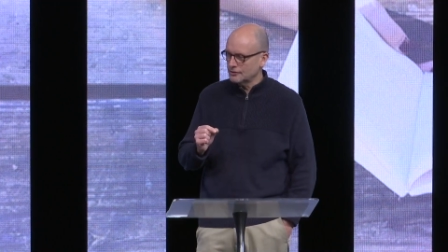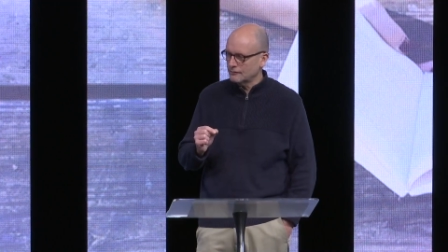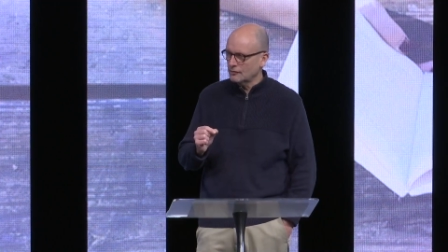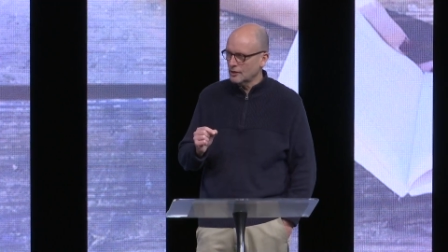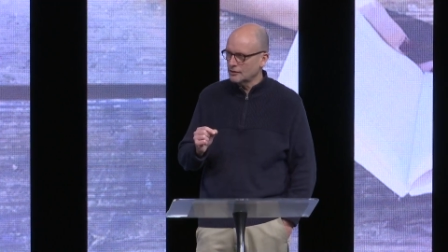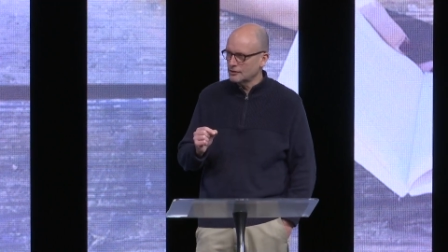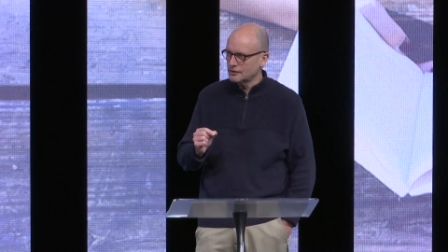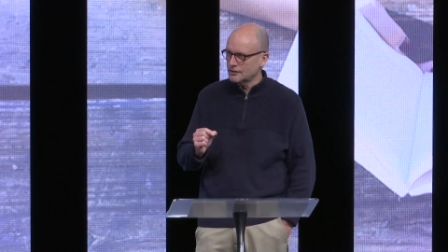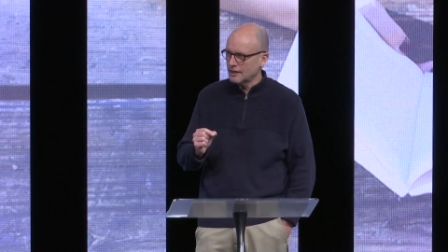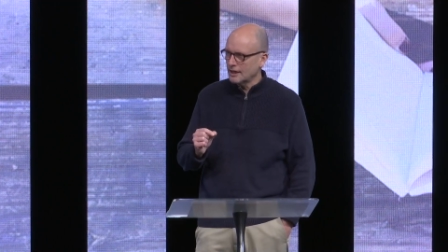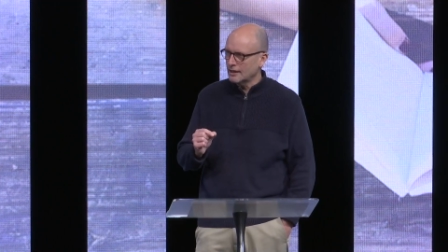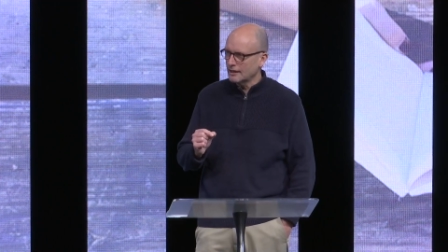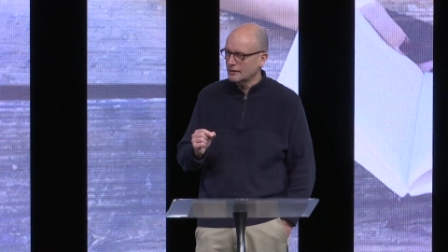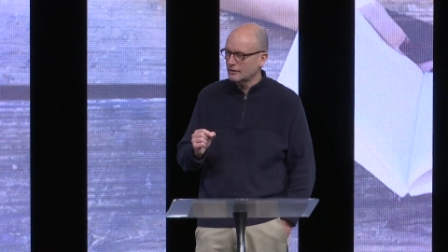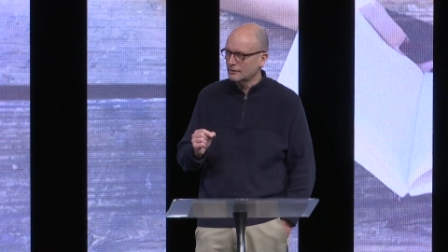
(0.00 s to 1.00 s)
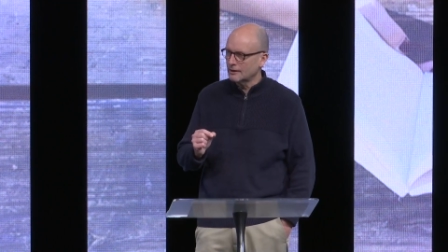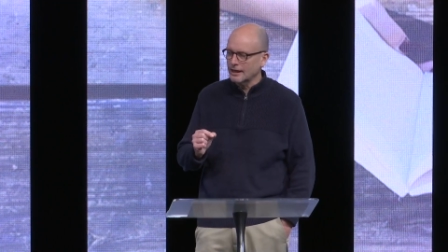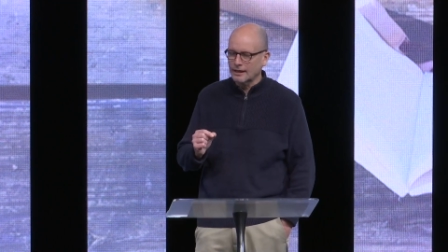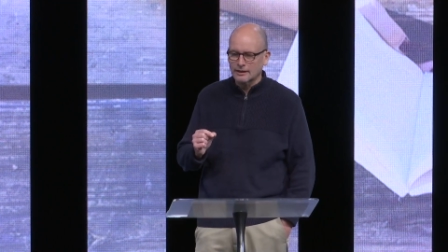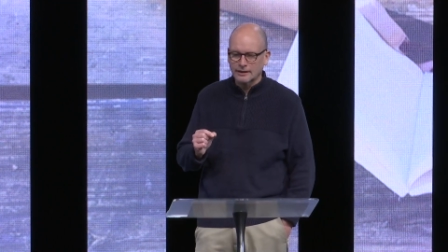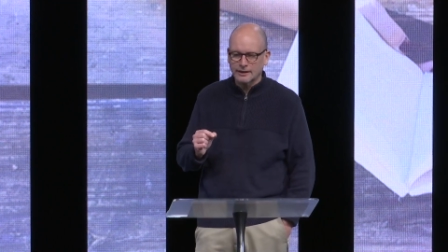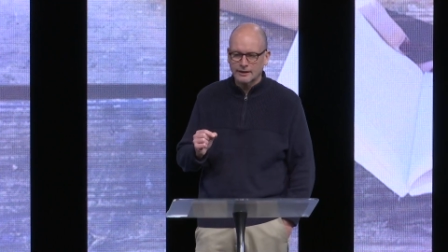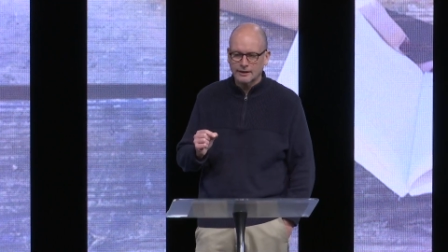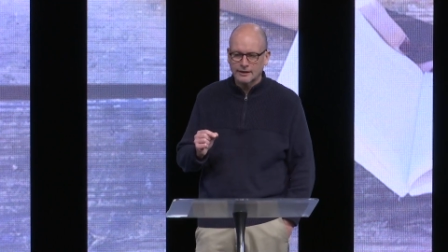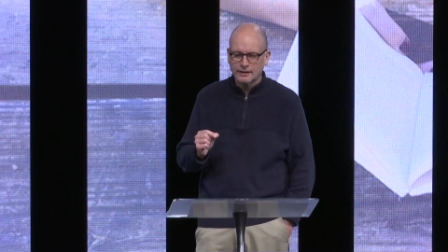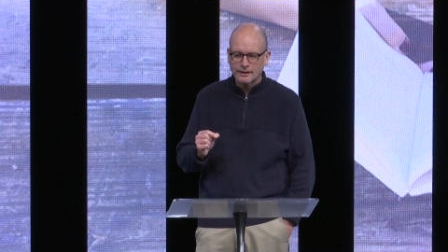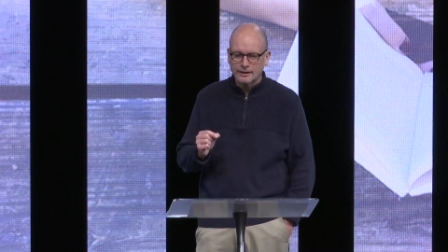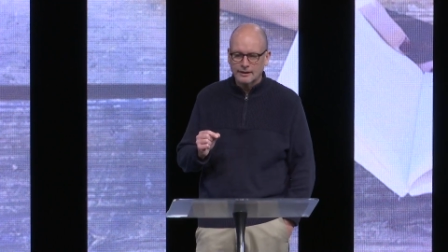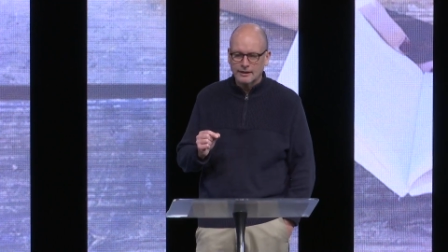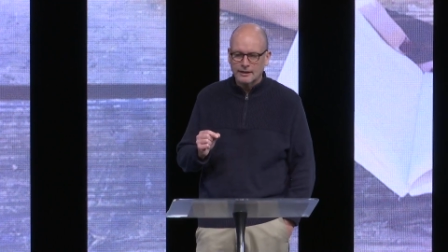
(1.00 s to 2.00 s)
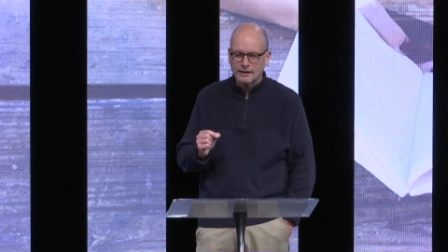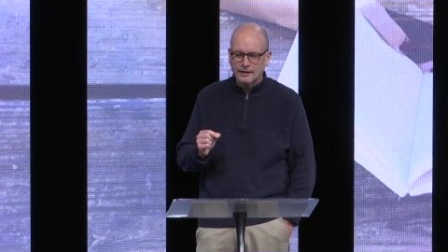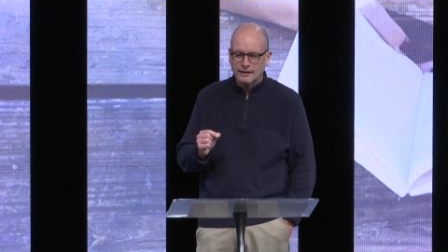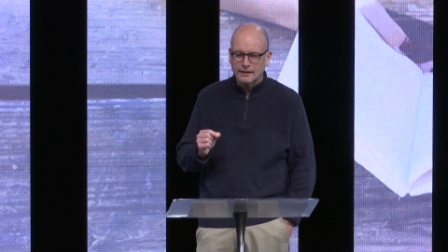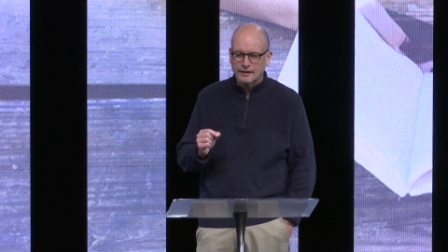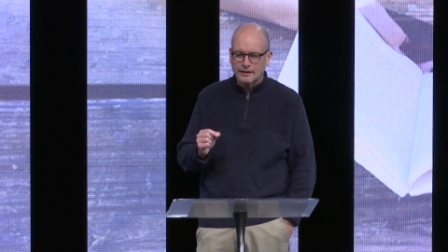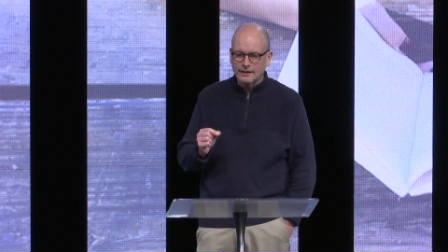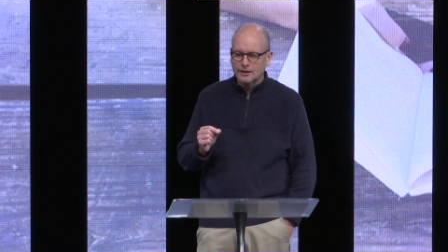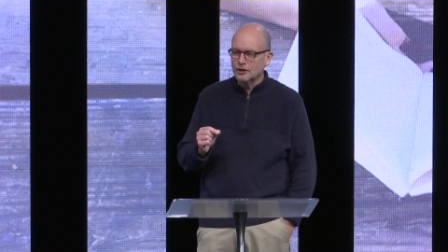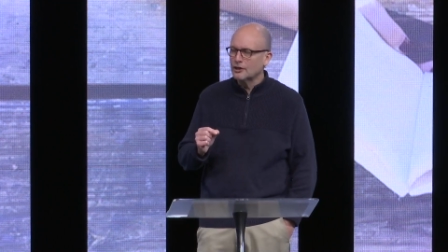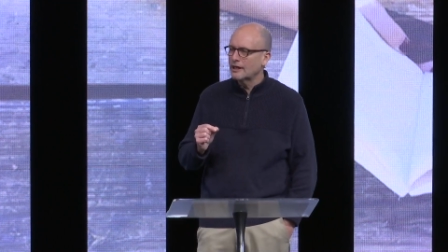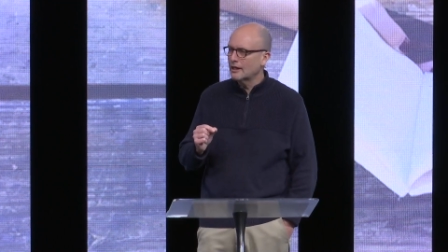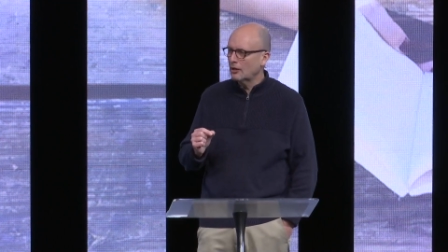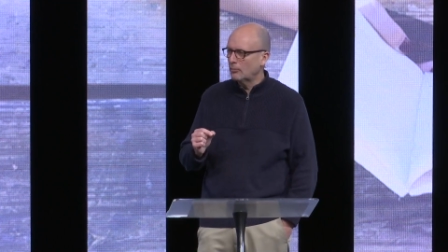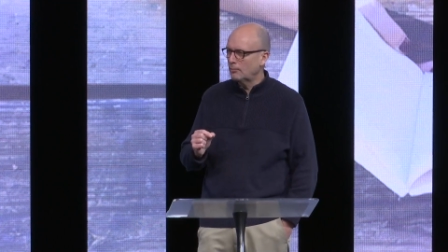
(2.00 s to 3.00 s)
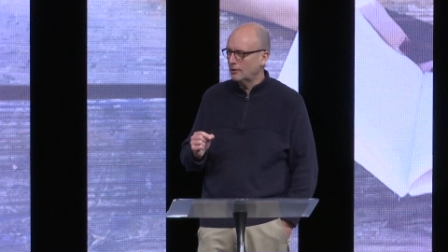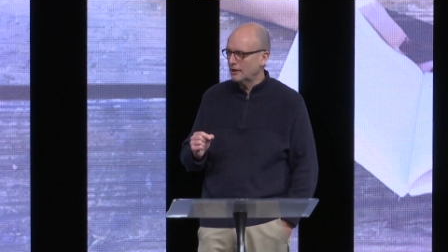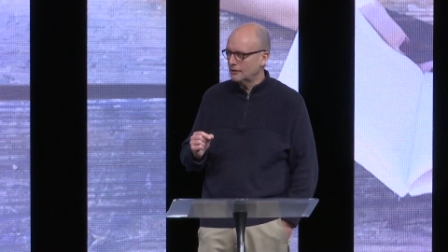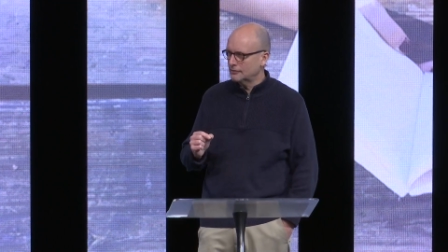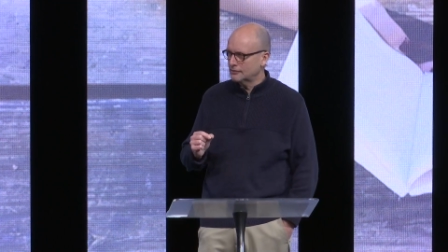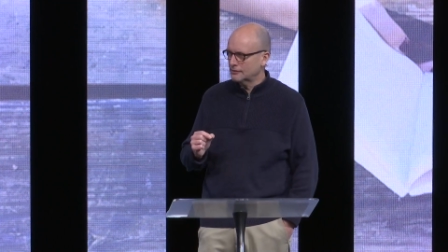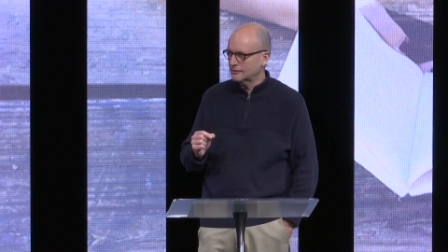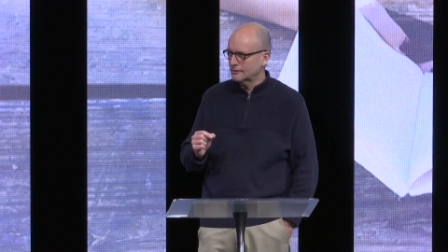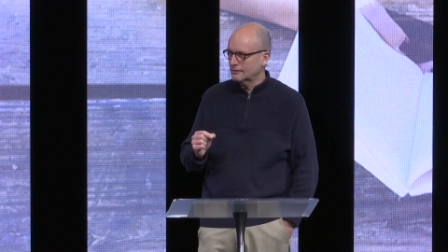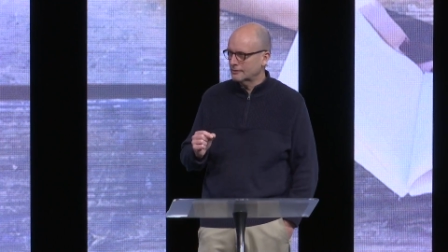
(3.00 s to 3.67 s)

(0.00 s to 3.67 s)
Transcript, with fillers: if we understand it correctly, that it could help us.